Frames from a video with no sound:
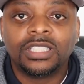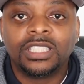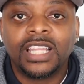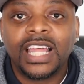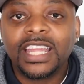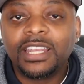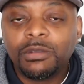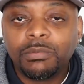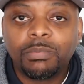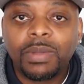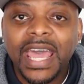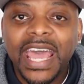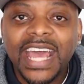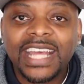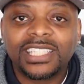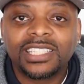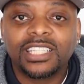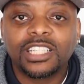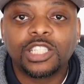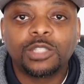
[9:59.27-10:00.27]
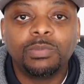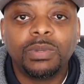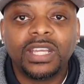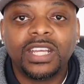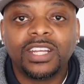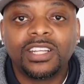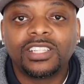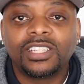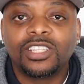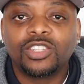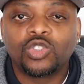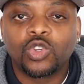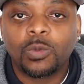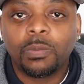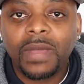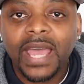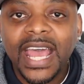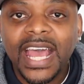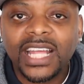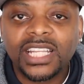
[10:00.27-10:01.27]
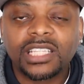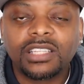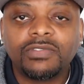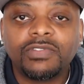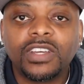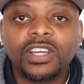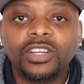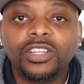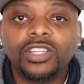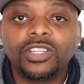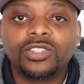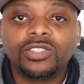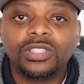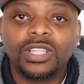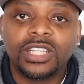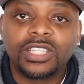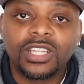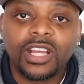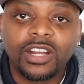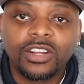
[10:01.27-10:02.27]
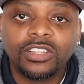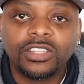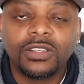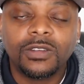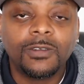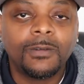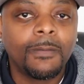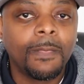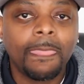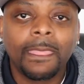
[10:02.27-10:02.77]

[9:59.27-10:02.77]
letting past experiences or past failures deter you.